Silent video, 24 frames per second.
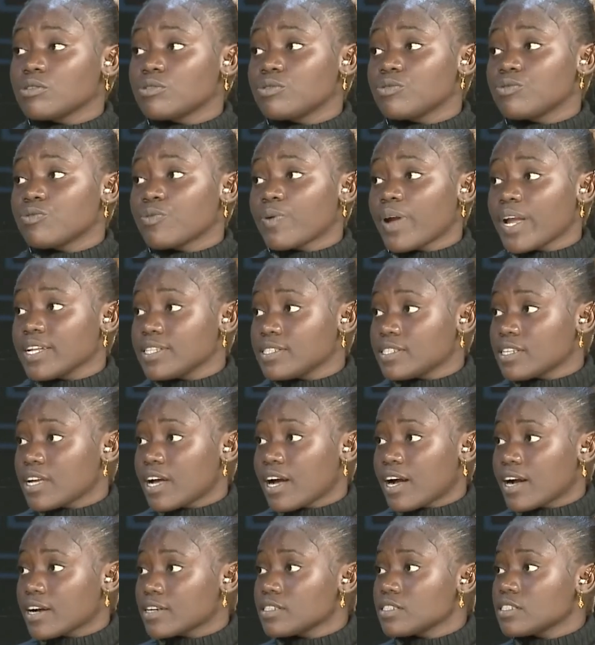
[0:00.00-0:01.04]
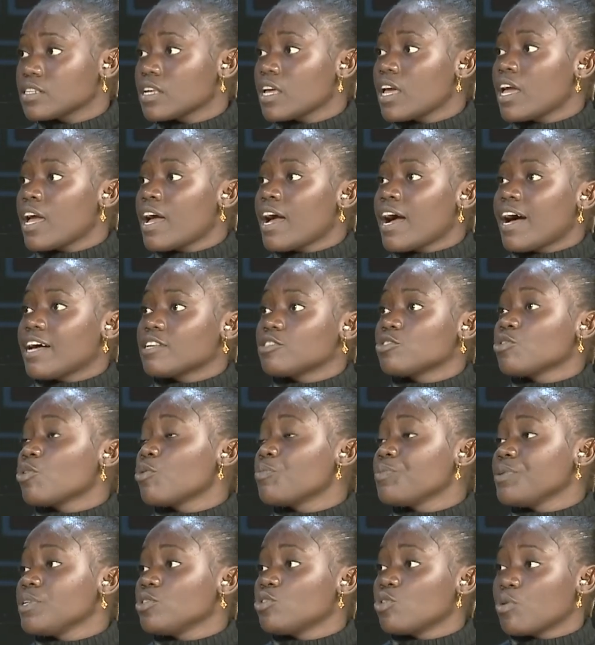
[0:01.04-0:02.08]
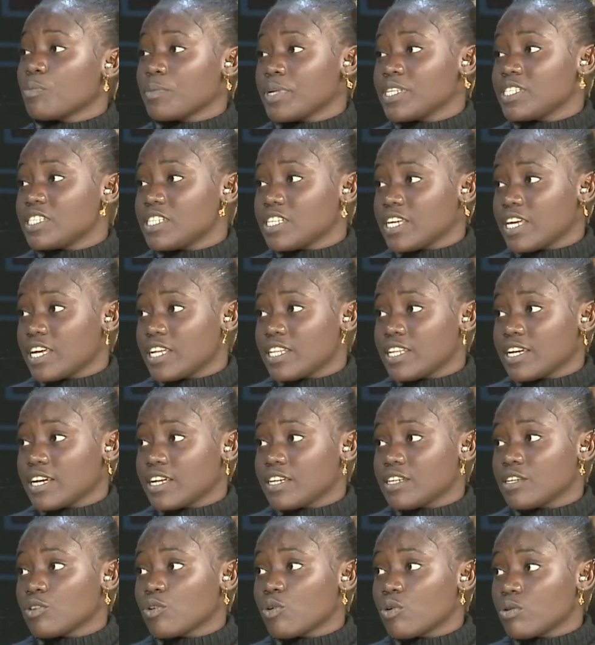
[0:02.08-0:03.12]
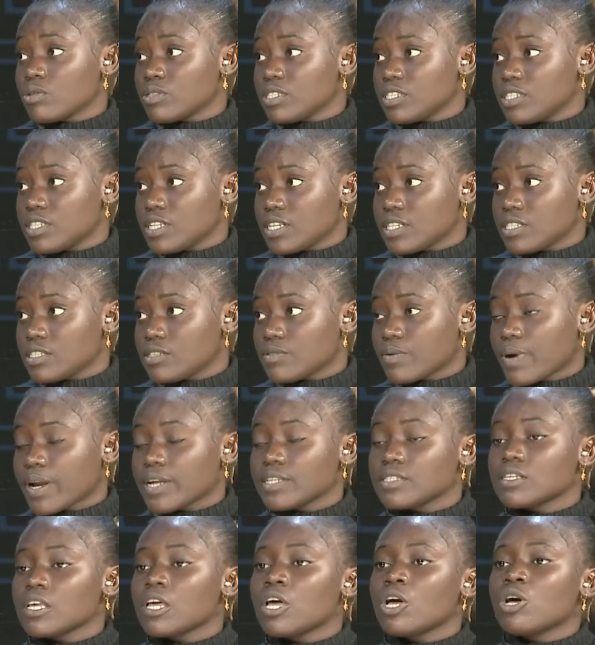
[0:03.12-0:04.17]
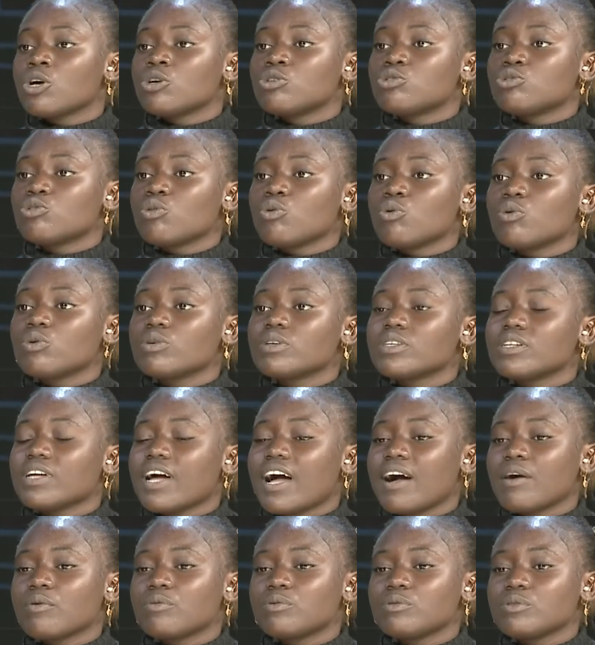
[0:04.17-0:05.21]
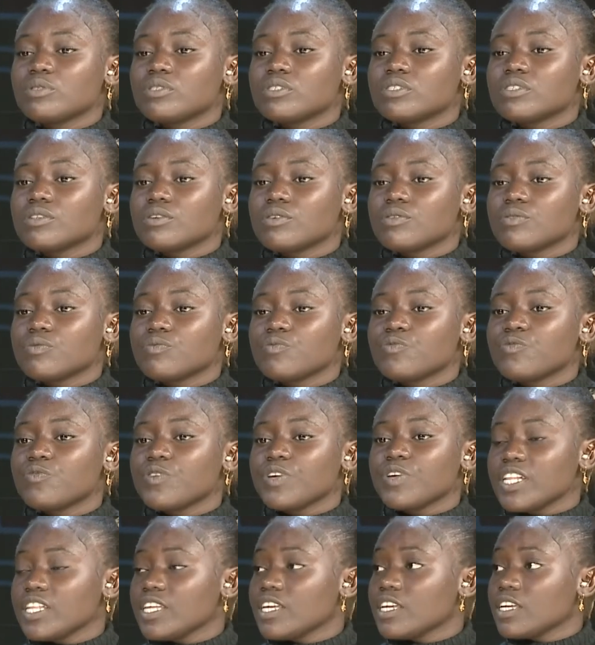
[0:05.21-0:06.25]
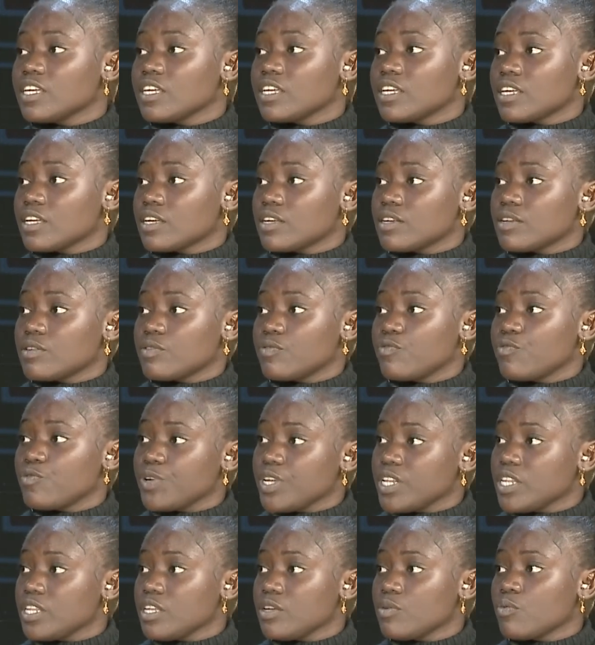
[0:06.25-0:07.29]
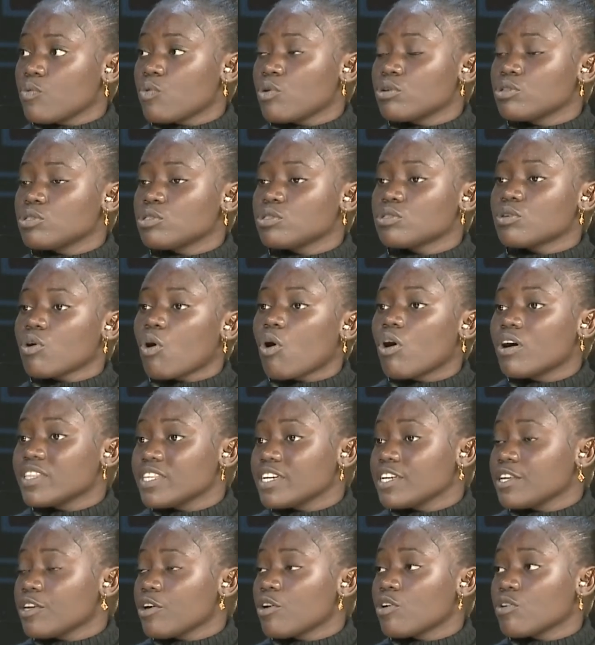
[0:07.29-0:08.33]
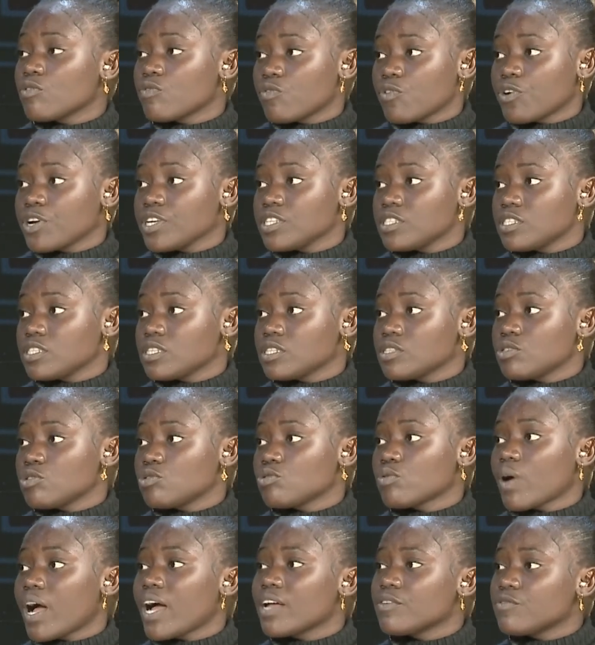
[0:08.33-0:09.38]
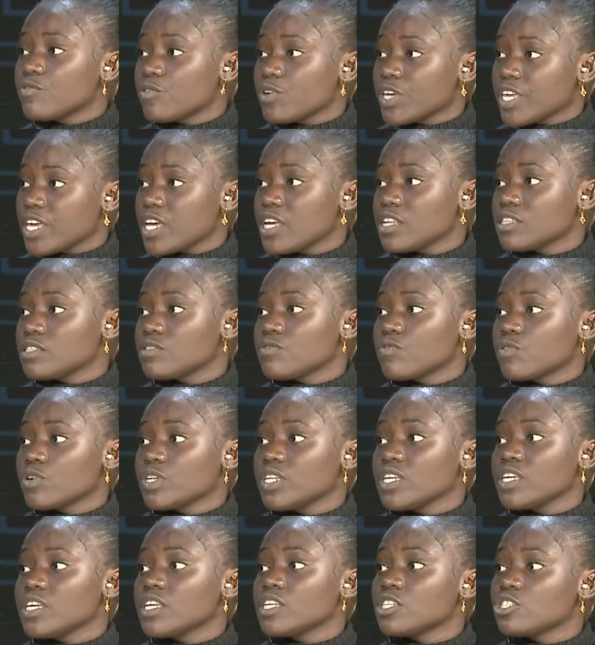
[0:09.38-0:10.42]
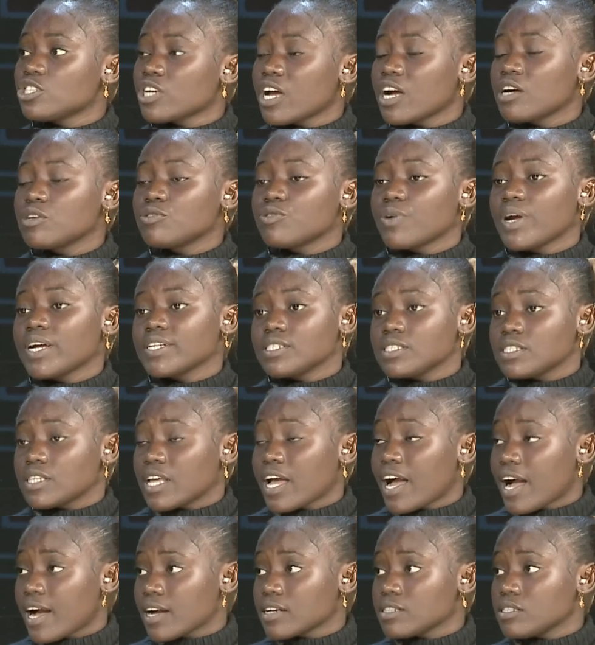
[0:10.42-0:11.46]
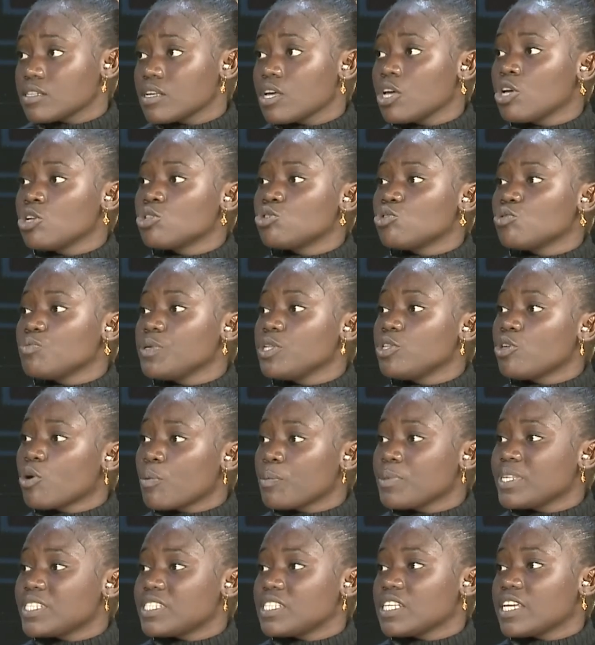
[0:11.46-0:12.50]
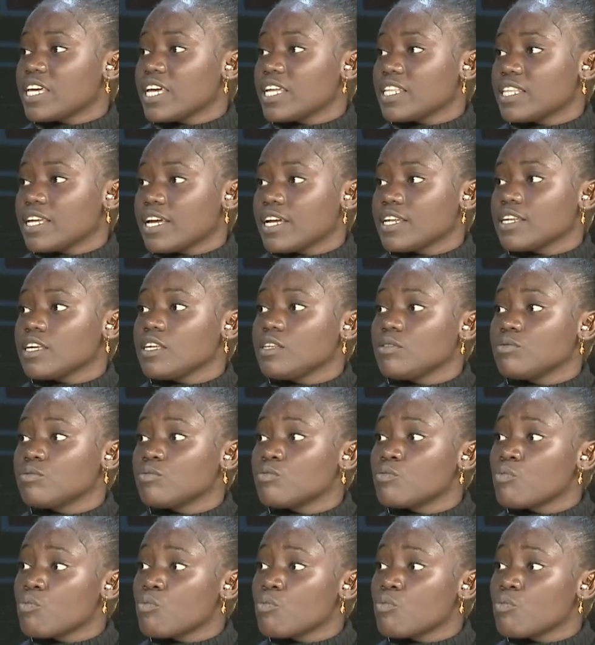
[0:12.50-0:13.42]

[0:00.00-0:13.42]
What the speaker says: Rights Act has not been domesticated in all states, right? So I would really want other young voices to advocate for the Child Rights Act to be domesticated in